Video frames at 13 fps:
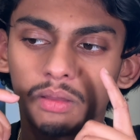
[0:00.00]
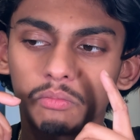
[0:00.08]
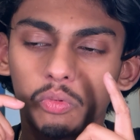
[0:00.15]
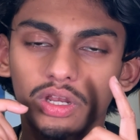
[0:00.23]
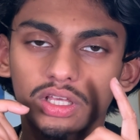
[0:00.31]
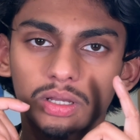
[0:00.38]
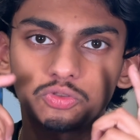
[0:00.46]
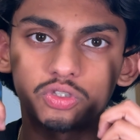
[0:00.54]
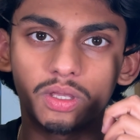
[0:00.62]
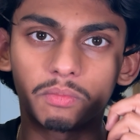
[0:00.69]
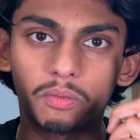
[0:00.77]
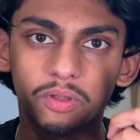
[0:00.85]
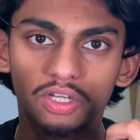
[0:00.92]
But when it comes to
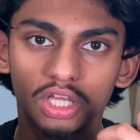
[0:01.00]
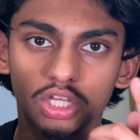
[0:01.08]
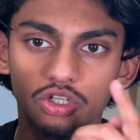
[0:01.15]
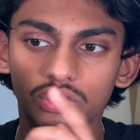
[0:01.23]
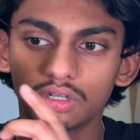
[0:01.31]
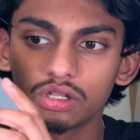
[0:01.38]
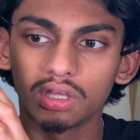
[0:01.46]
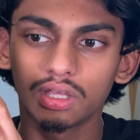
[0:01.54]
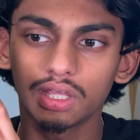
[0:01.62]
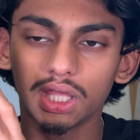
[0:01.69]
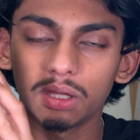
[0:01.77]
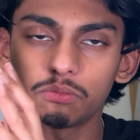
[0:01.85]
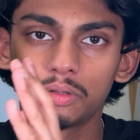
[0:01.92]
implementation,
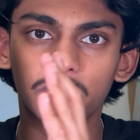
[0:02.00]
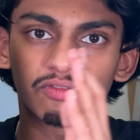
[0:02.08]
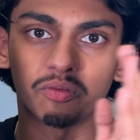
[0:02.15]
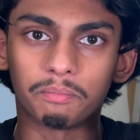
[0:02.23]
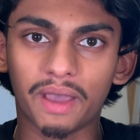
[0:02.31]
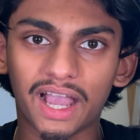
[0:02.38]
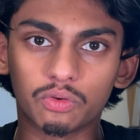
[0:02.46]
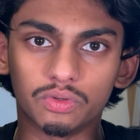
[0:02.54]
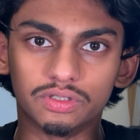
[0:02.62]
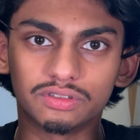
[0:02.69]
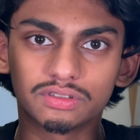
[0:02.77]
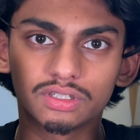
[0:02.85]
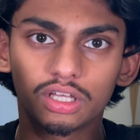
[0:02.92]
implement them
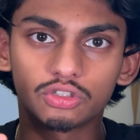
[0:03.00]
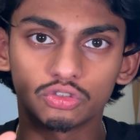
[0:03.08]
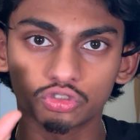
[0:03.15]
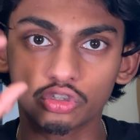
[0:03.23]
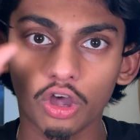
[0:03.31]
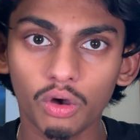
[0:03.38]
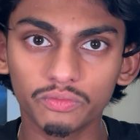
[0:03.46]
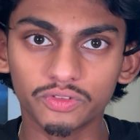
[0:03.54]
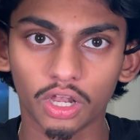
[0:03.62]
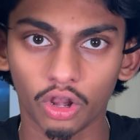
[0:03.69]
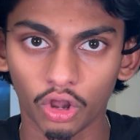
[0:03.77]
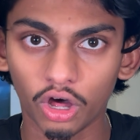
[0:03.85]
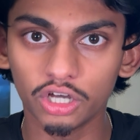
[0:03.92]
backwards. So start with the
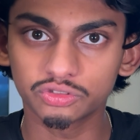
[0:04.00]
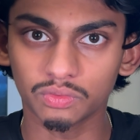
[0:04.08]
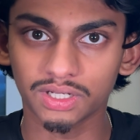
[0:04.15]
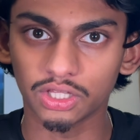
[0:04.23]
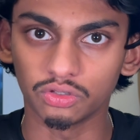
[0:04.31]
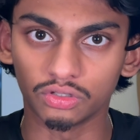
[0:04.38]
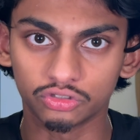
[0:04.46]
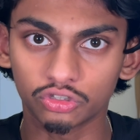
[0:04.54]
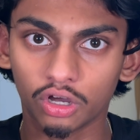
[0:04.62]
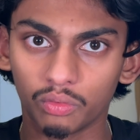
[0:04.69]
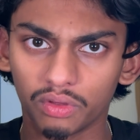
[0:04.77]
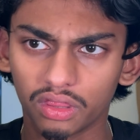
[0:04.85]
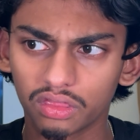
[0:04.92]
last one that you can
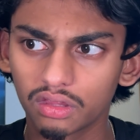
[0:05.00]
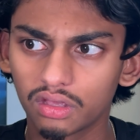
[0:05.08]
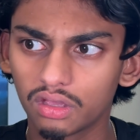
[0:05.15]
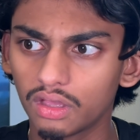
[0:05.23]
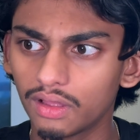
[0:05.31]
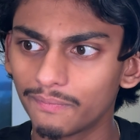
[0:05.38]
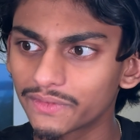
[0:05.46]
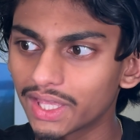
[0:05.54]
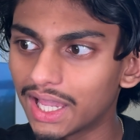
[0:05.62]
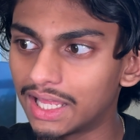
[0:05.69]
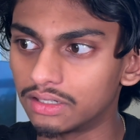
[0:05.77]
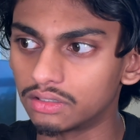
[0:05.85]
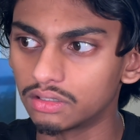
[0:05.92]
start with
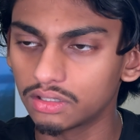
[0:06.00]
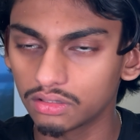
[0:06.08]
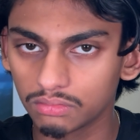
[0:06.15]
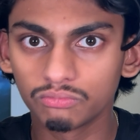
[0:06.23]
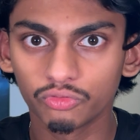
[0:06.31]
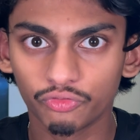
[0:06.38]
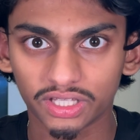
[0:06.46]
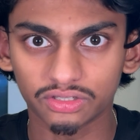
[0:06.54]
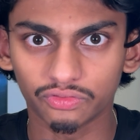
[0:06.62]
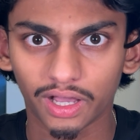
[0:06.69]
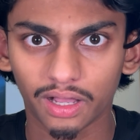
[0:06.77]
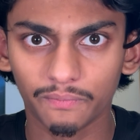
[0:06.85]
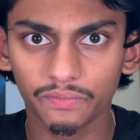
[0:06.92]
and fix
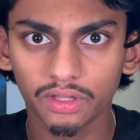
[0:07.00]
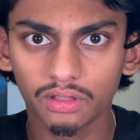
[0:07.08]
that.